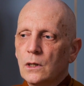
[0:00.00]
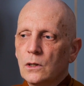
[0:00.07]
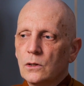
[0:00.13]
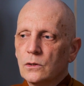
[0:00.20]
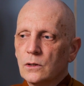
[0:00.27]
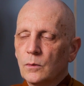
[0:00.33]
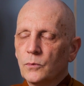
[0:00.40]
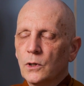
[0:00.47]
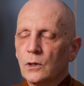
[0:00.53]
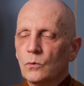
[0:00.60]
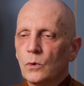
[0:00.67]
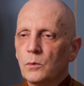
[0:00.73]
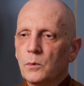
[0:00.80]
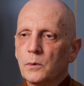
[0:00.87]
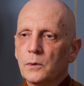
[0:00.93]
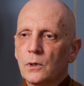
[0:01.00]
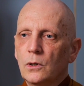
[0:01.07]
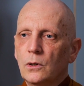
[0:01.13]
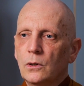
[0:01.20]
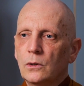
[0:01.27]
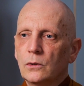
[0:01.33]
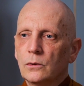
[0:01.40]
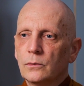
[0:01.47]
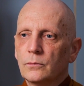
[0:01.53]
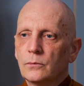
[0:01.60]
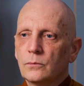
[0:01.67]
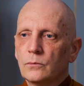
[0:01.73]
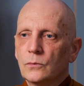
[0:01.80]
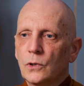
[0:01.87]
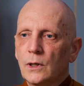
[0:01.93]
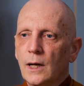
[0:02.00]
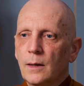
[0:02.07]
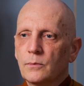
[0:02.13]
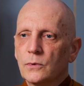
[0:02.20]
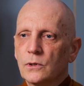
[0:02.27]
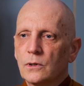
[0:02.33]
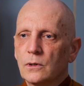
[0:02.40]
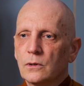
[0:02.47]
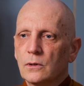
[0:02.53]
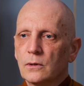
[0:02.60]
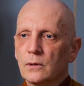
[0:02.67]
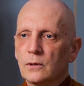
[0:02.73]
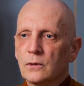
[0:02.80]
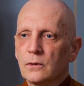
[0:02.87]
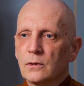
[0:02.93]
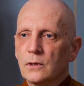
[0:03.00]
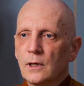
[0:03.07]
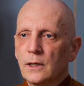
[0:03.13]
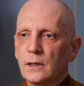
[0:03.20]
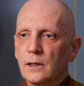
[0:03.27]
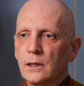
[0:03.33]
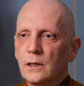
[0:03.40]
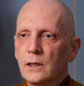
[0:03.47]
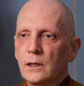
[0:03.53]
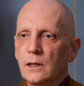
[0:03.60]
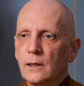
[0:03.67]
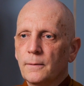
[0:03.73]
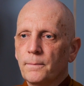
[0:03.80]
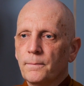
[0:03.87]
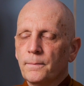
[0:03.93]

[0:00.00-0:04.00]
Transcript: something that we would call perhaps slightly